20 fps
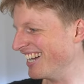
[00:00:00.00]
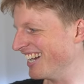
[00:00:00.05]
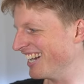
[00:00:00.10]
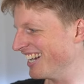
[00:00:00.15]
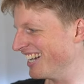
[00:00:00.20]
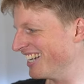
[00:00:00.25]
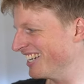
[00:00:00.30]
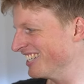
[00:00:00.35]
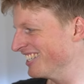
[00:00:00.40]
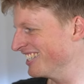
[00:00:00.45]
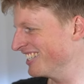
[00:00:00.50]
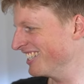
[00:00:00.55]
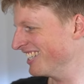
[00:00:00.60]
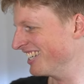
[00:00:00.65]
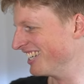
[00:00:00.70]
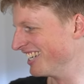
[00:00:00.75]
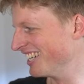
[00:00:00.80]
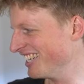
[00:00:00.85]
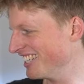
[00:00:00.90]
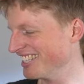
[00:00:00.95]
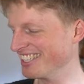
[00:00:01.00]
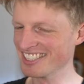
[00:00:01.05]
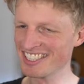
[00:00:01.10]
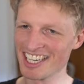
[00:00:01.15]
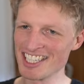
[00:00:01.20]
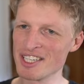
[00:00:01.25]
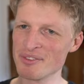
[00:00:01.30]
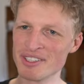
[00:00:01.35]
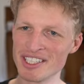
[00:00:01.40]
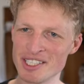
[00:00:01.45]

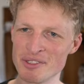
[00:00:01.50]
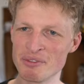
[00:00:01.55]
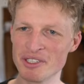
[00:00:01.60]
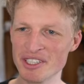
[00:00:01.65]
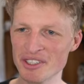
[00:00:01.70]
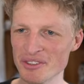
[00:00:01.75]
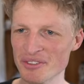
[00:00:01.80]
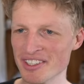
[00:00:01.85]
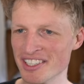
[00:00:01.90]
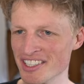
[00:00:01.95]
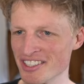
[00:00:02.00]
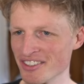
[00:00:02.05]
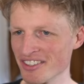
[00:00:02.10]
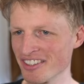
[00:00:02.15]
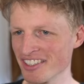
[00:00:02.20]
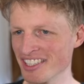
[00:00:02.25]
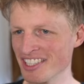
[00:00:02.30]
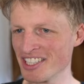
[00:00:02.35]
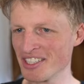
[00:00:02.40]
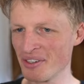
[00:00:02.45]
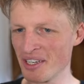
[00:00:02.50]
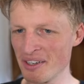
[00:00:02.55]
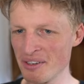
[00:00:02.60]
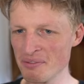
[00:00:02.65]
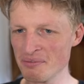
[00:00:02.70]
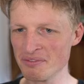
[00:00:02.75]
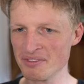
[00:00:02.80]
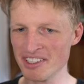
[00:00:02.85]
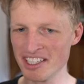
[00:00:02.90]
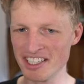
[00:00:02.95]
ChatGPT is pretty good with this sort of thing, so
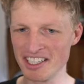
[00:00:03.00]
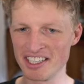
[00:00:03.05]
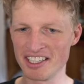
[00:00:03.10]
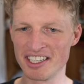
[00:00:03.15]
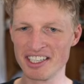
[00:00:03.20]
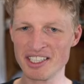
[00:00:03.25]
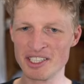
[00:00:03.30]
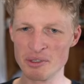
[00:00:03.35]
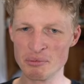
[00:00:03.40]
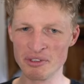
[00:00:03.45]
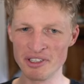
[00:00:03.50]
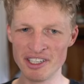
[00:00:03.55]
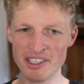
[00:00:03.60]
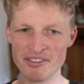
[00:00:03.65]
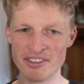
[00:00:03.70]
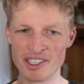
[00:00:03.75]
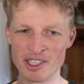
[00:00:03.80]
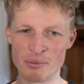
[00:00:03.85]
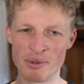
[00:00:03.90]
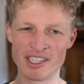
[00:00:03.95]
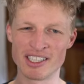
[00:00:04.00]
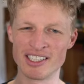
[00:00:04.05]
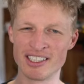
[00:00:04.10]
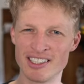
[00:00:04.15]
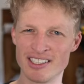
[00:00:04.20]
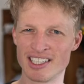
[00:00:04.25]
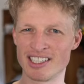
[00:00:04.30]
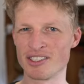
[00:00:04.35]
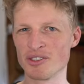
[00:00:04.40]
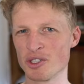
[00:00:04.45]
I'm inclined to believe it, especially
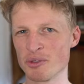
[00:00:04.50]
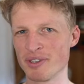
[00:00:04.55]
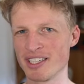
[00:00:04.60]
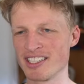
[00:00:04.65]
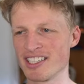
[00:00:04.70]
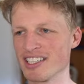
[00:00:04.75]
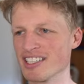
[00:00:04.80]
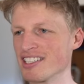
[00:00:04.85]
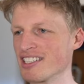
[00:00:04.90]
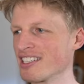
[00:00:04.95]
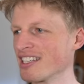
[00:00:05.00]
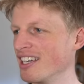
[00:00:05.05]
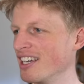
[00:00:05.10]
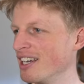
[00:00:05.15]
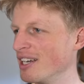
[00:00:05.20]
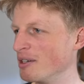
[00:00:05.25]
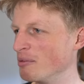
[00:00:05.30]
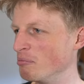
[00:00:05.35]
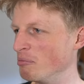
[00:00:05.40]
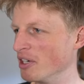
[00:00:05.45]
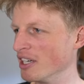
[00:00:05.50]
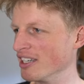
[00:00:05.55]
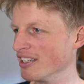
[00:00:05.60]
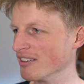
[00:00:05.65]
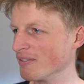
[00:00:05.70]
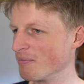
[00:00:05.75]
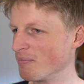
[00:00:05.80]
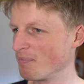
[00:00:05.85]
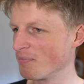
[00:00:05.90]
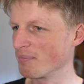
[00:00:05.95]
because that sort of makes sense.
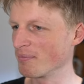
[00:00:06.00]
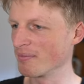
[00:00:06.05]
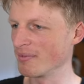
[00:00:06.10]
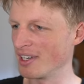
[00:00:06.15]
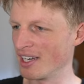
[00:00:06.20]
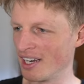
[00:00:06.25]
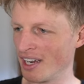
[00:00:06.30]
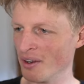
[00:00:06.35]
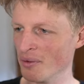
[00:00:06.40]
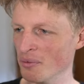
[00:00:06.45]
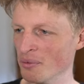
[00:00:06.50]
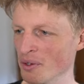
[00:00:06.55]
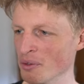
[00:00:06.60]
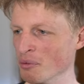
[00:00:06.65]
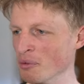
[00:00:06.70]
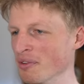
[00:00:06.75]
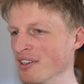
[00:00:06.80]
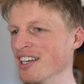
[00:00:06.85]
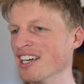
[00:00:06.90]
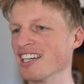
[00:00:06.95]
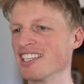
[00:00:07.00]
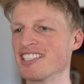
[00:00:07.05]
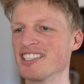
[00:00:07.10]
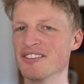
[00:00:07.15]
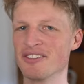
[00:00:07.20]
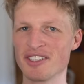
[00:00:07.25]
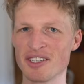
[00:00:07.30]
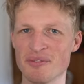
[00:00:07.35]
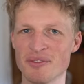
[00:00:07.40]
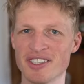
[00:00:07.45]
But it would be
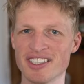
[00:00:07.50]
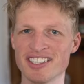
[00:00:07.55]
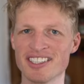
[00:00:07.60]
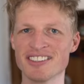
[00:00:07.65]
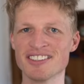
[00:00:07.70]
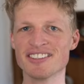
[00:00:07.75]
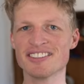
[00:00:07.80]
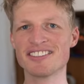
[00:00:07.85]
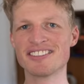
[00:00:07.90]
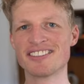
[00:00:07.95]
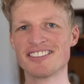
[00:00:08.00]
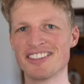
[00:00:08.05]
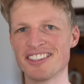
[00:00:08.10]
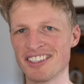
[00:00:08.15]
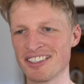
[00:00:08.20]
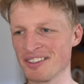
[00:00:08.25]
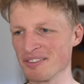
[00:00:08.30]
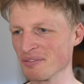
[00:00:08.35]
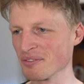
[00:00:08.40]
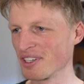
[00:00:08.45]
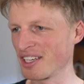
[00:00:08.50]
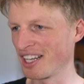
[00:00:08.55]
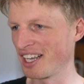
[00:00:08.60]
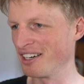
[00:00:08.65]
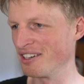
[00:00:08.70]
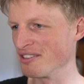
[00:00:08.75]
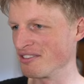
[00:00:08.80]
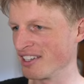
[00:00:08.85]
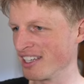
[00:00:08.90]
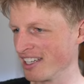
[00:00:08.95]
nice if someone could
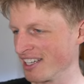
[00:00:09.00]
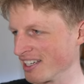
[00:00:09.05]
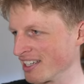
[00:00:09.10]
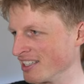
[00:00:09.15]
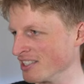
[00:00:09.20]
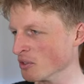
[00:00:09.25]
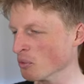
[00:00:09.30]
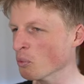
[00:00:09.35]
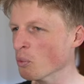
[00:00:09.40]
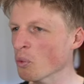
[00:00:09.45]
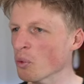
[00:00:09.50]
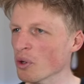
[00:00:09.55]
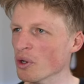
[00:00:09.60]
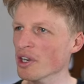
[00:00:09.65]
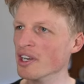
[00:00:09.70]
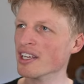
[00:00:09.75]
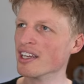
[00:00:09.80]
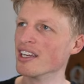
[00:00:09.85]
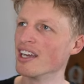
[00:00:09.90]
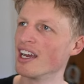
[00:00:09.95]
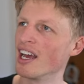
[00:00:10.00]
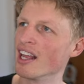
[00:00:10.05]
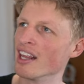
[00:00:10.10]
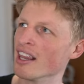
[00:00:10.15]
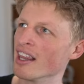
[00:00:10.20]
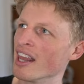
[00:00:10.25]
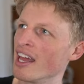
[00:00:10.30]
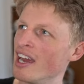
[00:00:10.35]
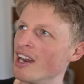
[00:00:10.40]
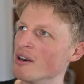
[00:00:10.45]
clarify that, because it would
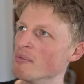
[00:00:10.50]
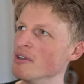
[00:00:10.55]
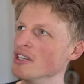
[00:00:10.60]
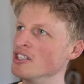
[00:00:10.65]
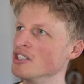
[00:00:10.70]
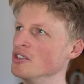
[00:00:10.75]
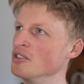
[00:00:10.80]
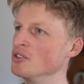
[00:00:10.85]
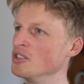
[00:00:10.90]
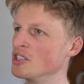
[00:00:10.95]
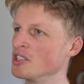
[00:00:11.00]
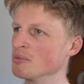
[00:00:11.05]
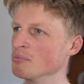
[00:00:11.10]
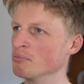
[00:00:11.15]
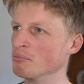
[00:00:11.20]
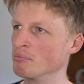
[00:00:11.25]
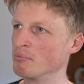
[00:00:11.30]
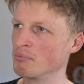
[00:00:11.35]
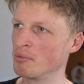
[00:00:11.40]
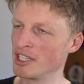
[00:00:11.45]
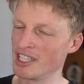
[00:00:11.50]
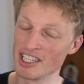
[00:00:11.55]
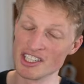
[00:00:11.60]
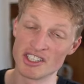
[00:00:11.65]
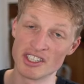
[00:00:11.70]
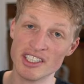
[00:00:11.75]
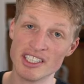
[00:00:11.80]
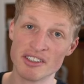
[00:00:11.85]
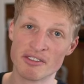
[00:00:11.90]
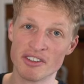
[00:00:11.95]
allow me to do some
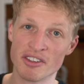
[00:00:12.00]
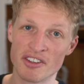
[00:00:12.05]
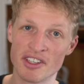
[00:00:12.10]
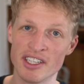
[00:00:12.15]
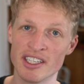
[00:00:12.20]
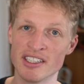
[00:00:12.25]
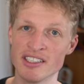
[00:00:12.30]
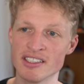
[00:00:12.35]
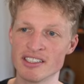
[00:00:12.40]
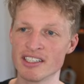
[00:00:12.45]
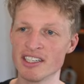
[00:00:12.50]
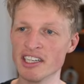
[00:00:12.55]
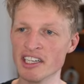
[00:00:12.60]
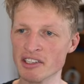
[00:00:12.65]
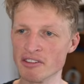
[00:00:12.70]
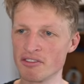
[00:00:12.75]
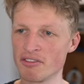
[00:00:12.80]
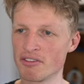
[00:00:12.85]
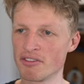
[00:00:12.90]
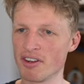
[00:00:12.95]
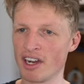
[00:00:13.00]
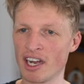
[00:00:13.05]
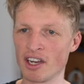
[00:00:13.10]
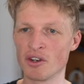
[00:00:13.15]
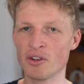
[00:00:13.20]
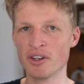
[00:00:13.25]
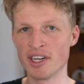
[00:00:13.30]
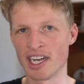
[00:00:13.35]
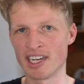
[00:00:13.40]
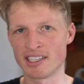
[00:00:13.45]
potentially different things if I
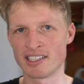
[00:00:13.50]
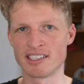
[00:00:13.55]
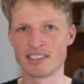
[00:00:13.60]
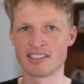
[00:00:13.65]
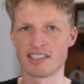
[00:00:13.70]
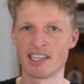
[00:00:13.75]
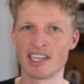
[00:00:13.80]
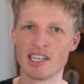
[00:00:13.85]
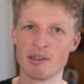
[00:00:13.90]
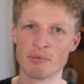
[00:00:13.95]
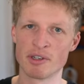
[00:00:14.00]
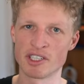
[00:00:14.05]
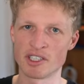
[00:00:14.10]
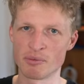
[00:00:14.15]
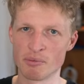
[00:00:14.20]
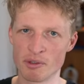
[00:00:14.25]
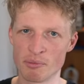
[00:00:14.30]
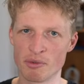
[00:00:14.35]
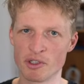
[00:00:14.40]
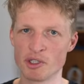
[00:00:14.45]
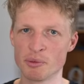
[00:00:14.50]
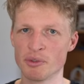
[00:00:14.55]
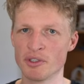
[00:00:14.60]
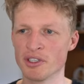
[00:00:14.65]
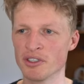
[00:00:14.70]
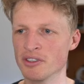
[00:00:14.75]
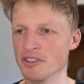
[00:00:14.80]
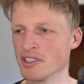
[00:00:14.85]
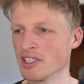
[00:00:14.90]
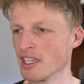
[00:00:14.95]
could access the CAN bus with multiple
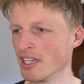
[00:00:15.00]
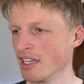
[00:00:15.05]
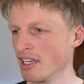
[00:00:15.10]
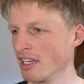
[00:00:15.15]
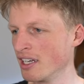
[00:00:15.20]
nodes.